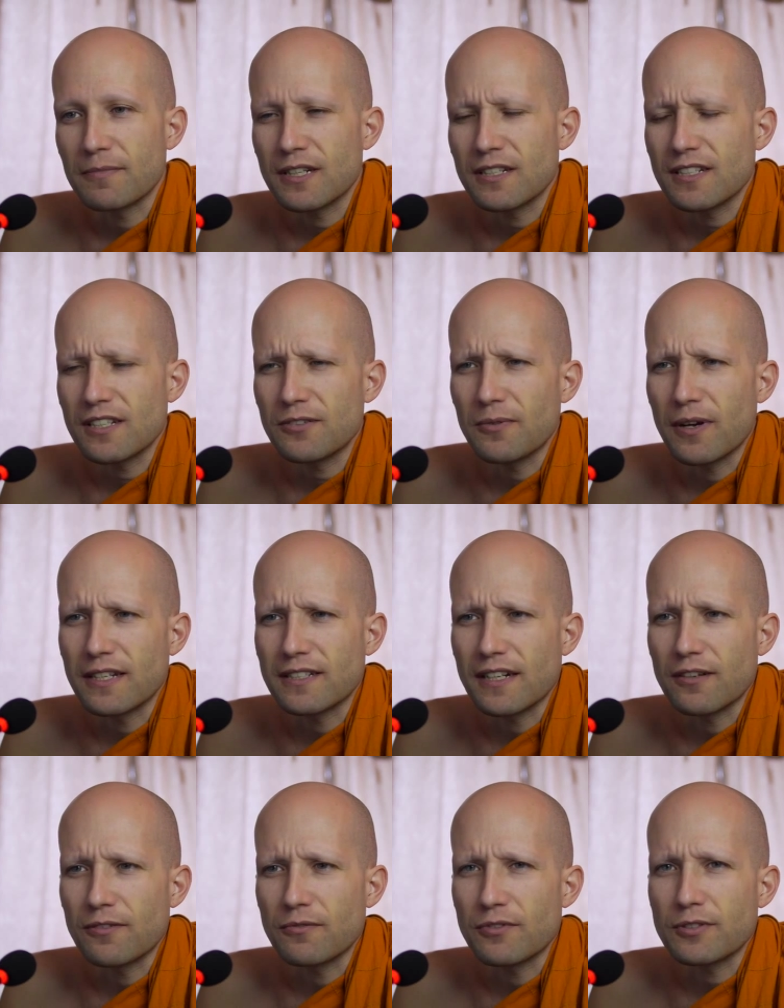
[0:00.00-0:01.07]
Because otherwise, I
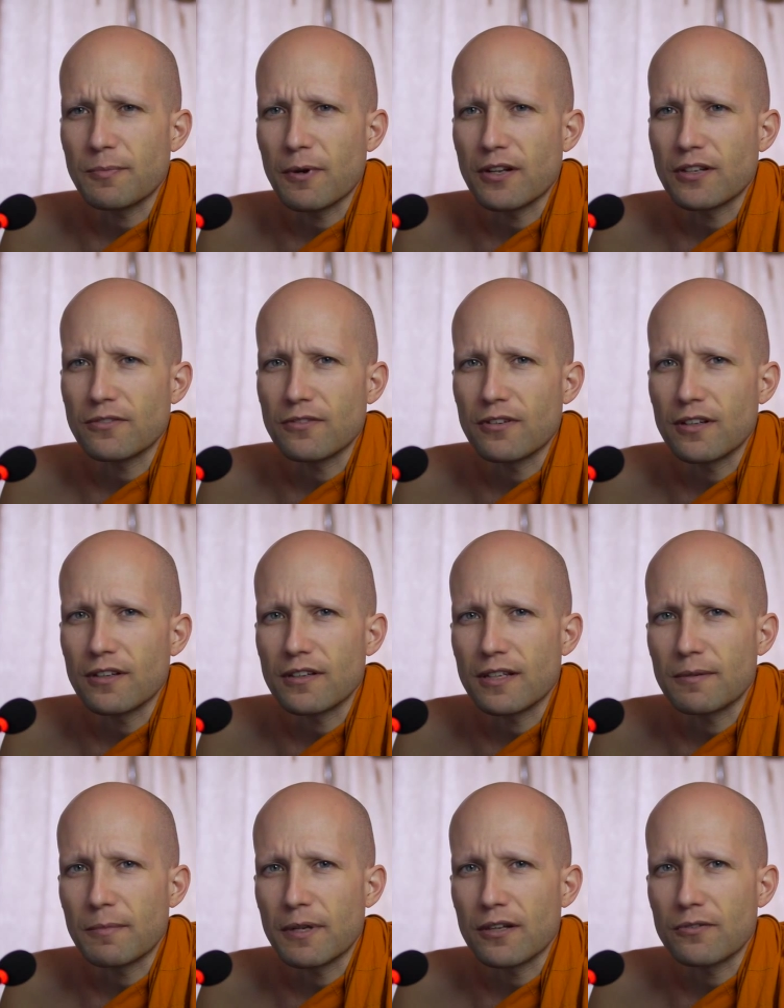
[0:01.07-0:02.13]
don't respond to all
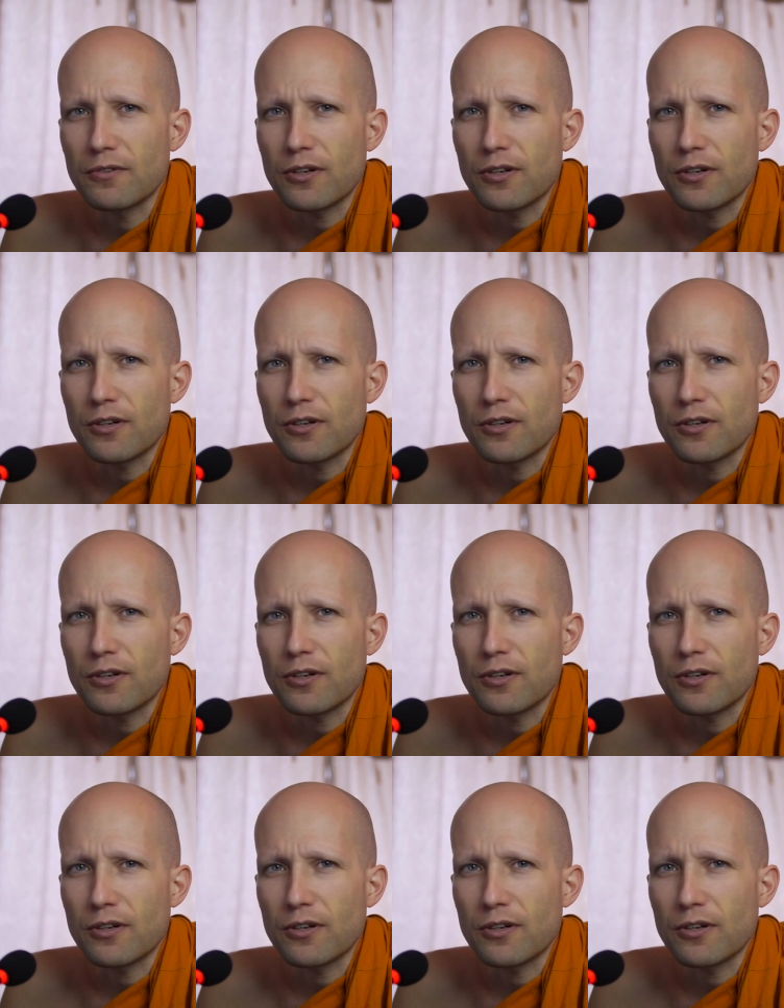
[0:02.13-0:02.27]
email